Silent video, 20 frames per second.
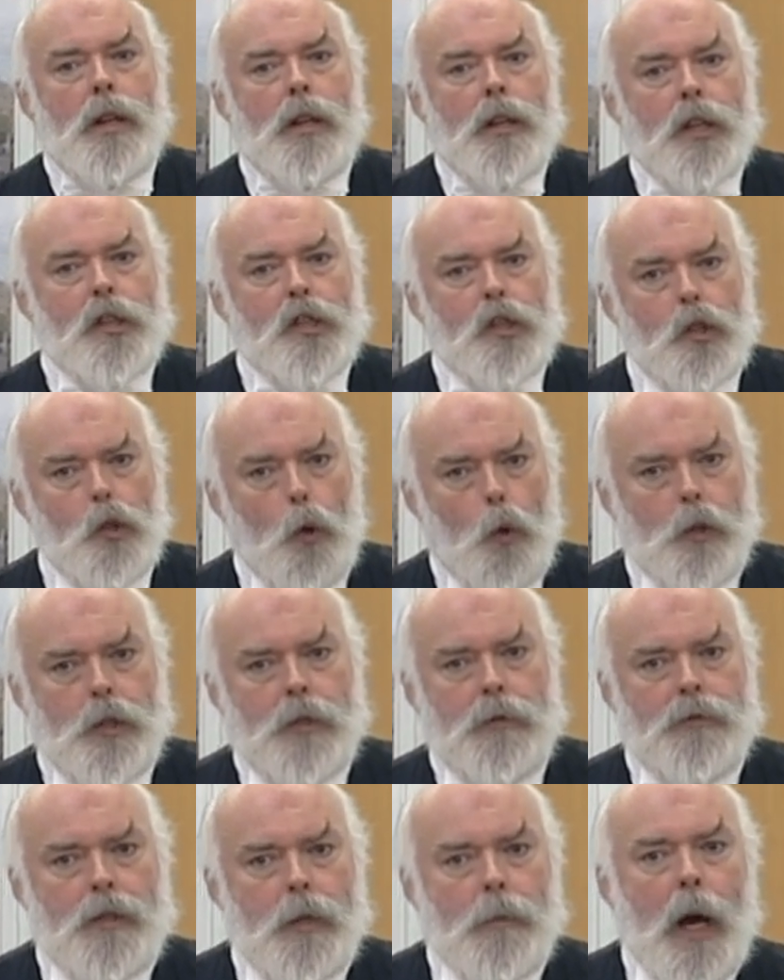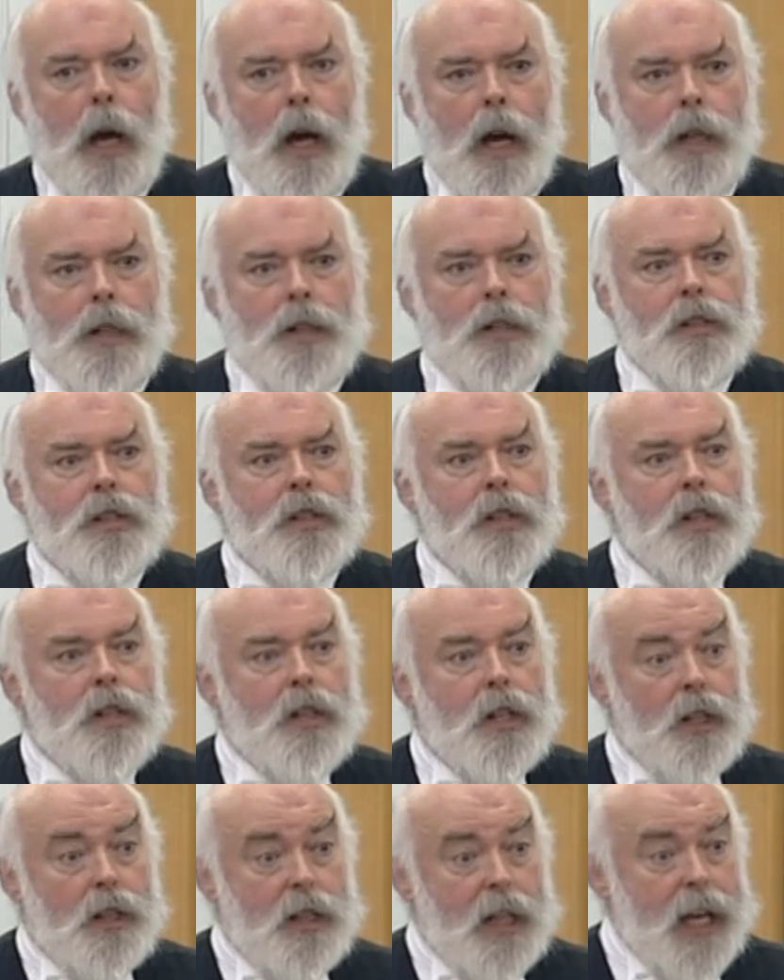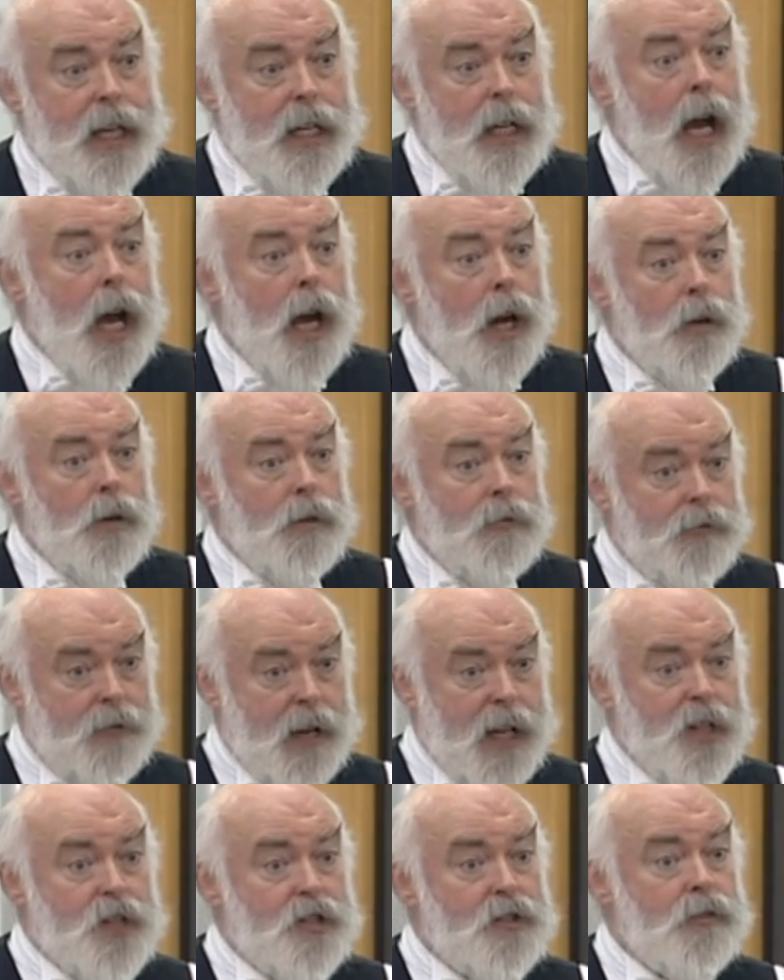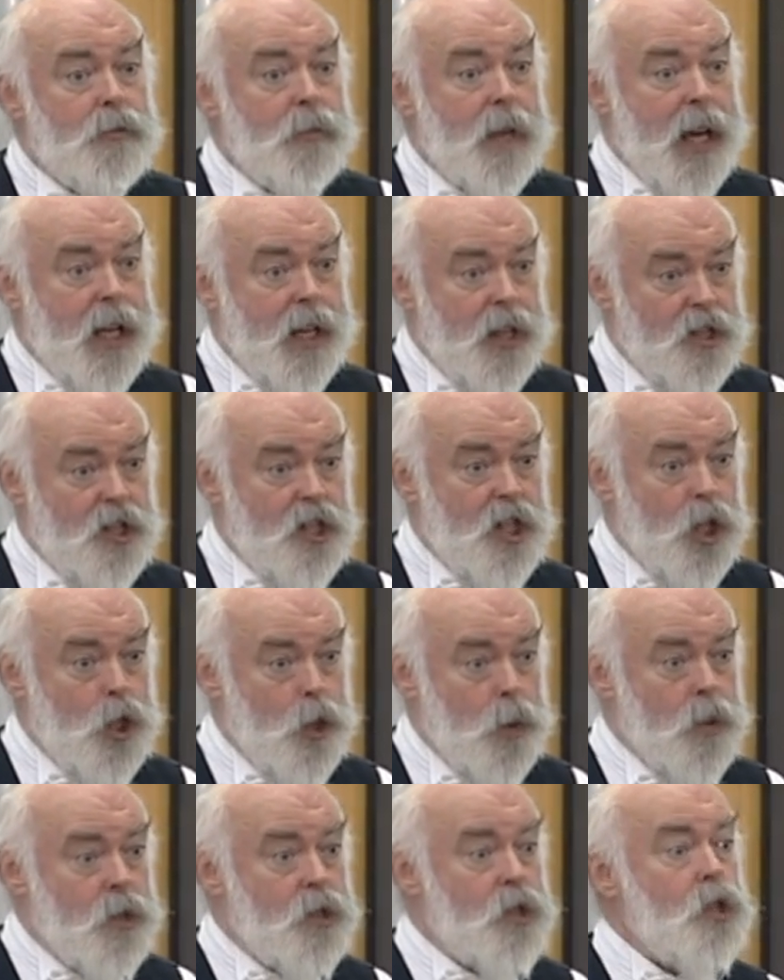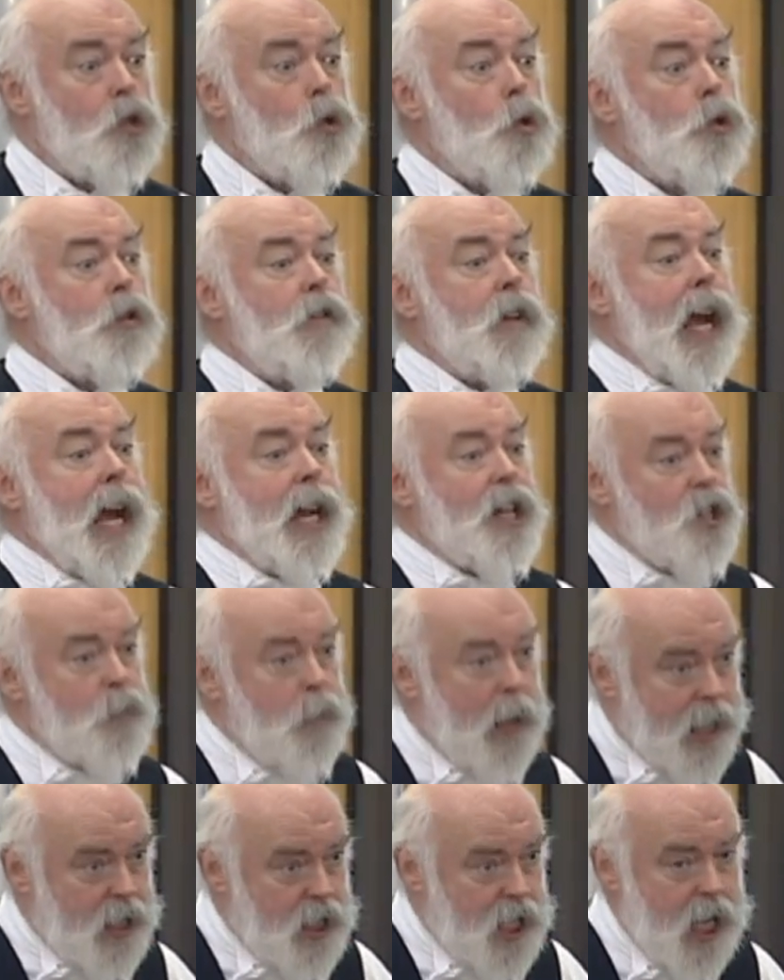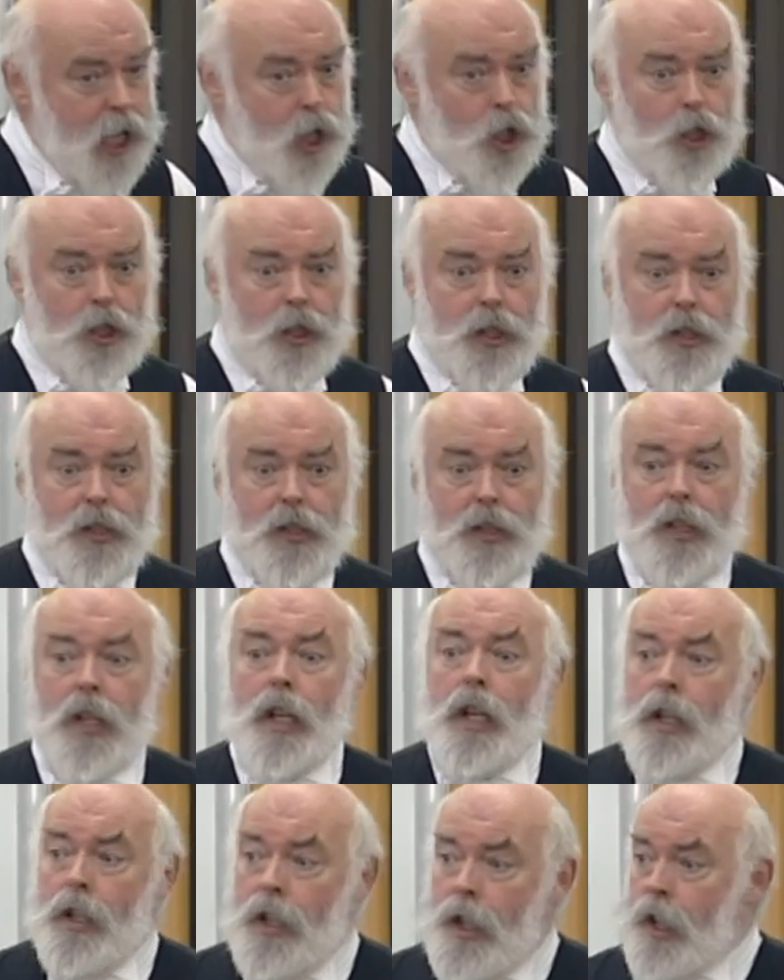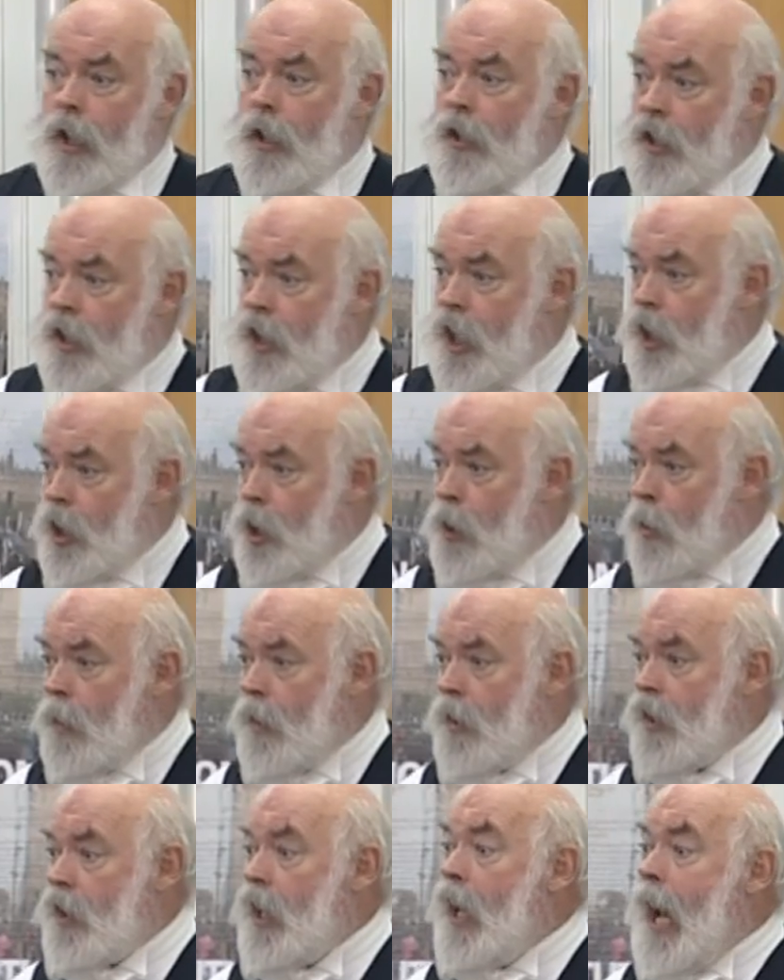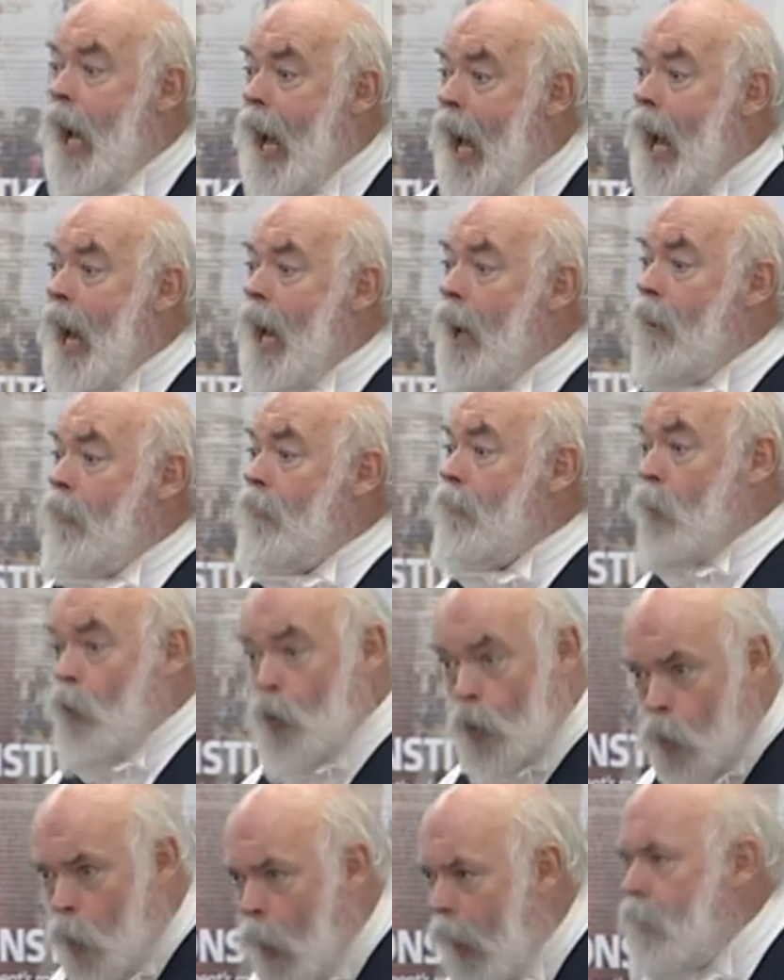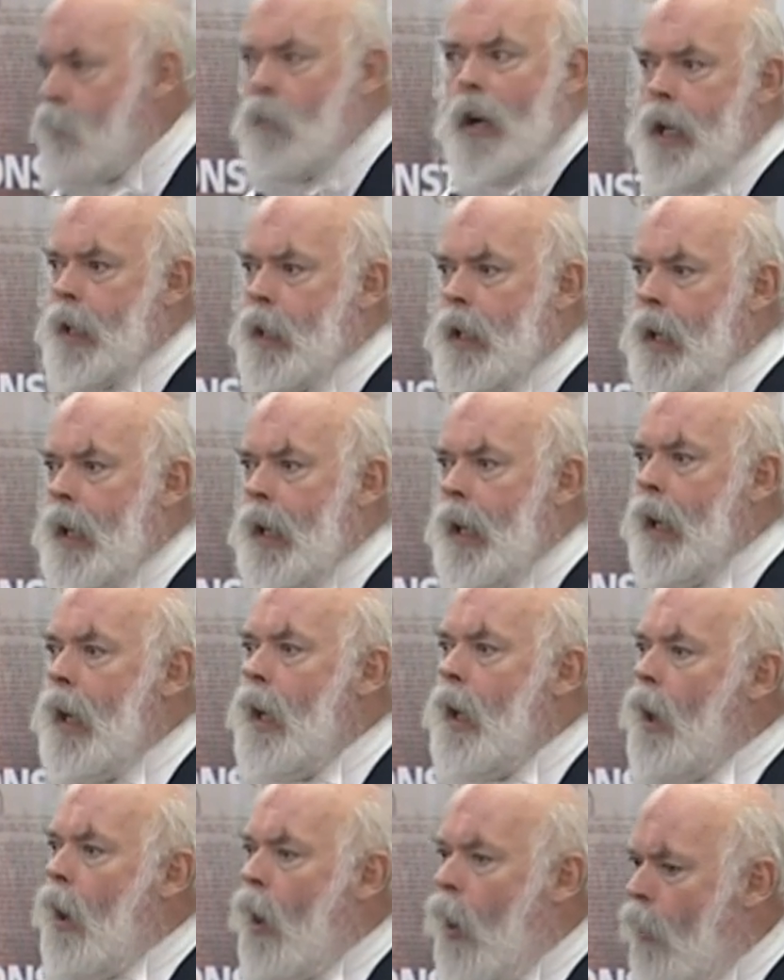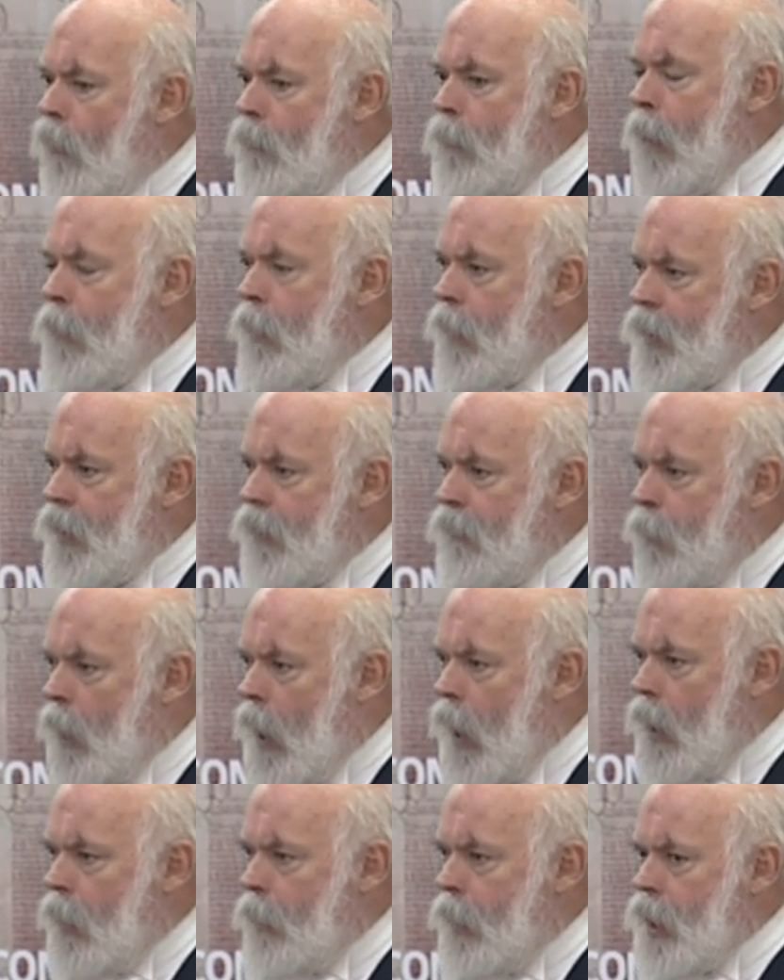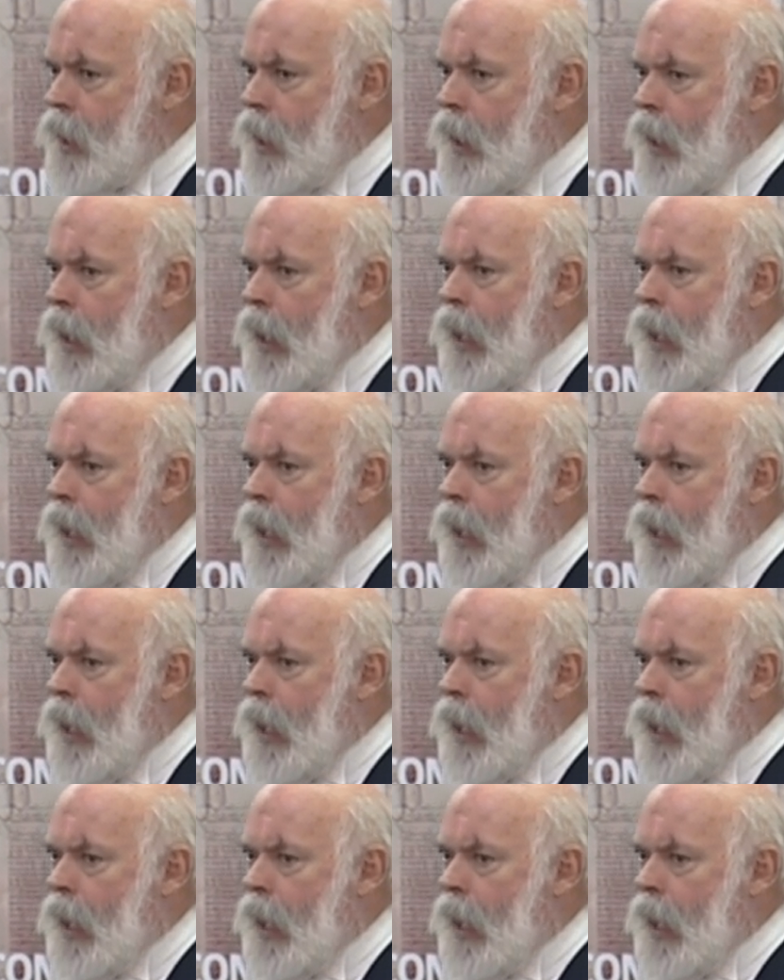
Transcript: the sort of demands that they now face from their constituents, the sort of expectations that constituents have, quite rightly, of members of parliament.